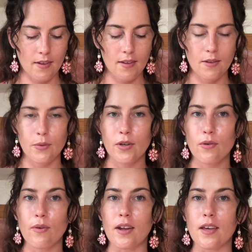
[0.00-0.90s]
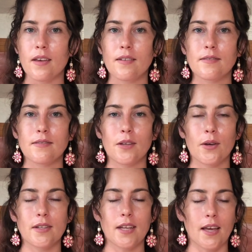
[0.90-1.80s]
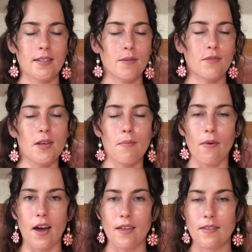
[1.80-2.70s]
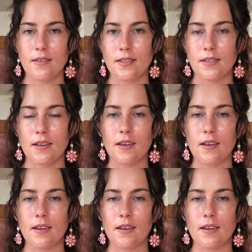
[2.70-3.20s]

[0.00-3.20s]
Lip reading: And when you're ready, you can take some deep breaths